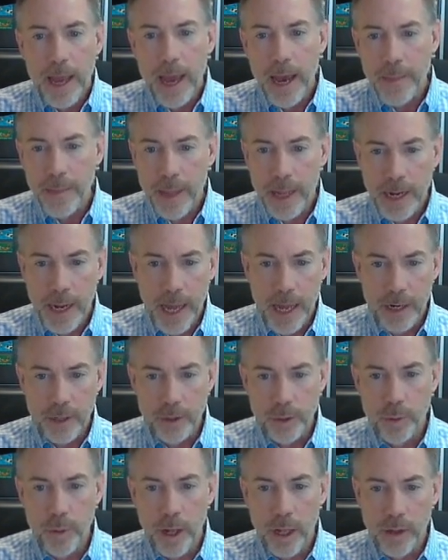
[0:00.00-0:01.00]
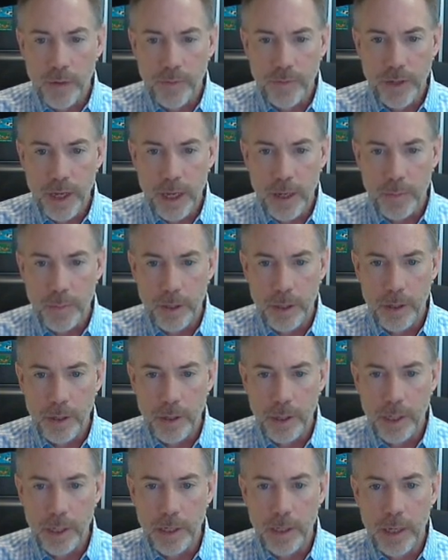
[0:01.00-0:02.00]
and then had a 12-day
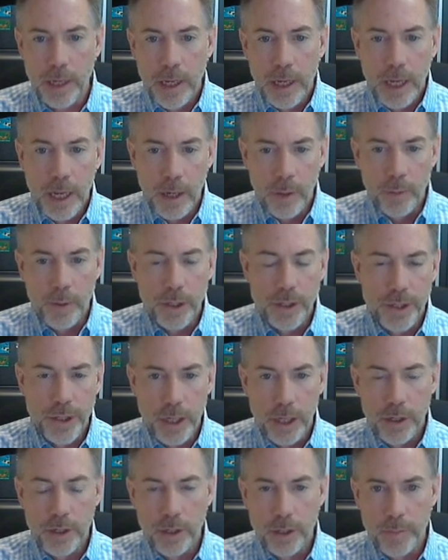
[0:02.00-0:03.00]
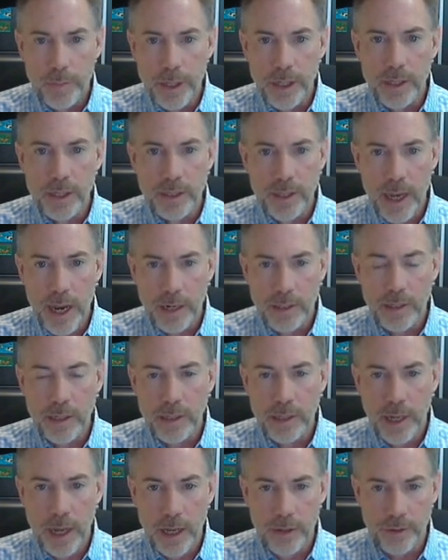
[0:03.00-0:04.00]
period in which they could be detected
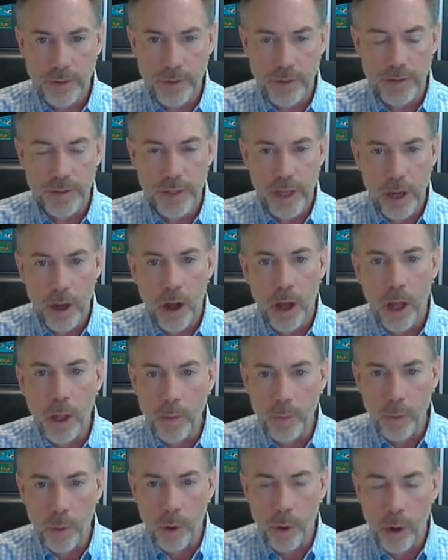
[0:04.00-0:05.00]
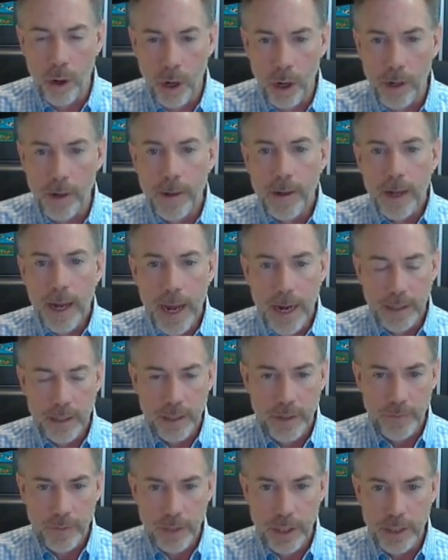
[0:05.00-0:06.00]
in estrus. They all wore
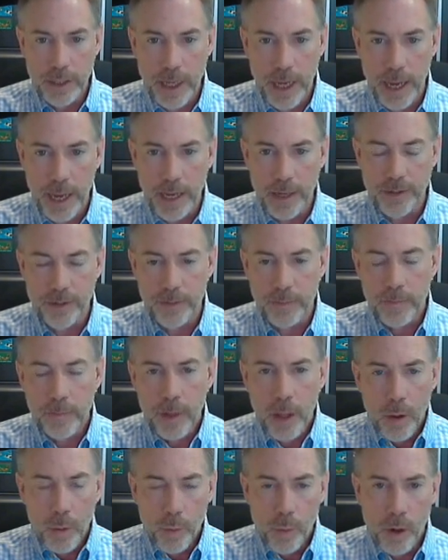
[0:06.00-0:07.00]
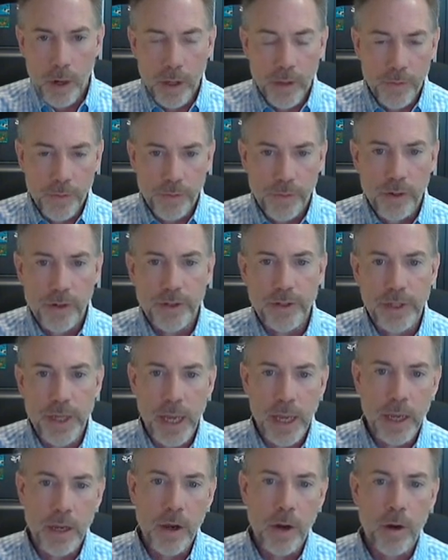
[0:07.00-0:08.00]
activity tags. One of the first
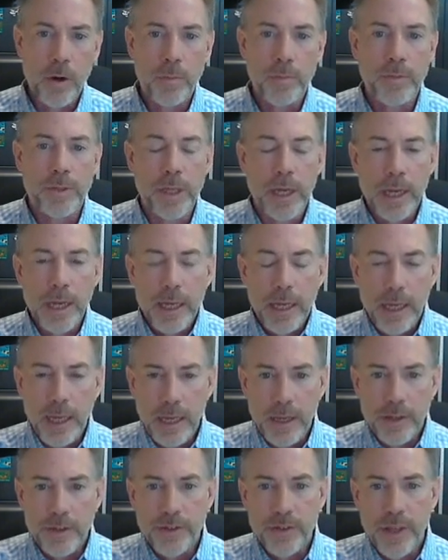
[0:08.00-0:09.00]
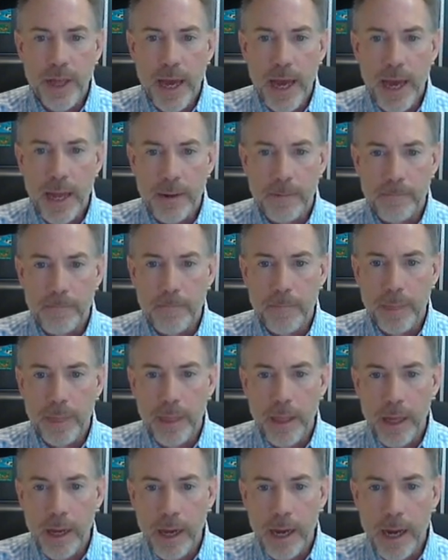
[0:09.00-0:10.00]
take-homes is that
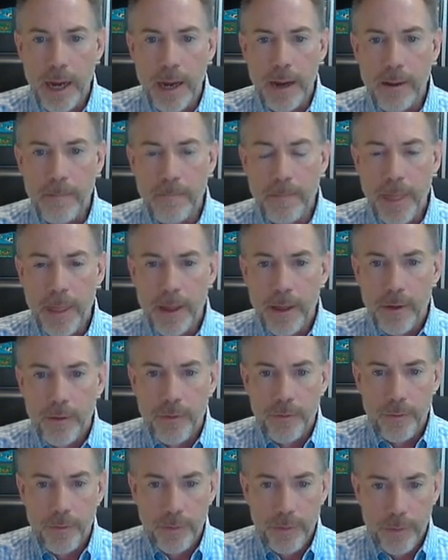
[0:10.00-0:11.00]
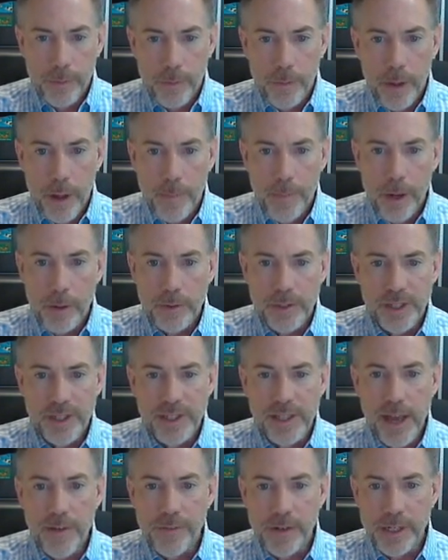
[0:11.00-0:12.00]
about
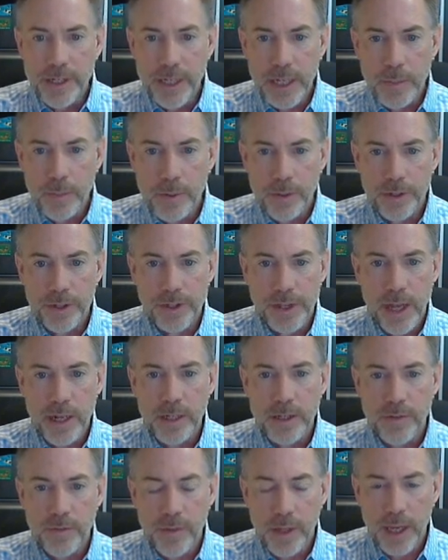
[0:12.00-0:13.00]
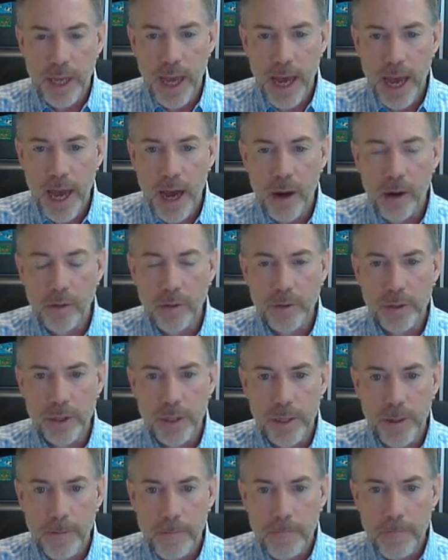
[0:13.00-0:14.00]
70% of the
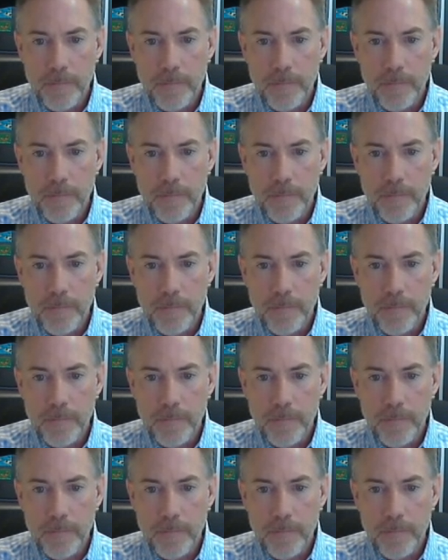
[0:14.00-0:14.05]
cows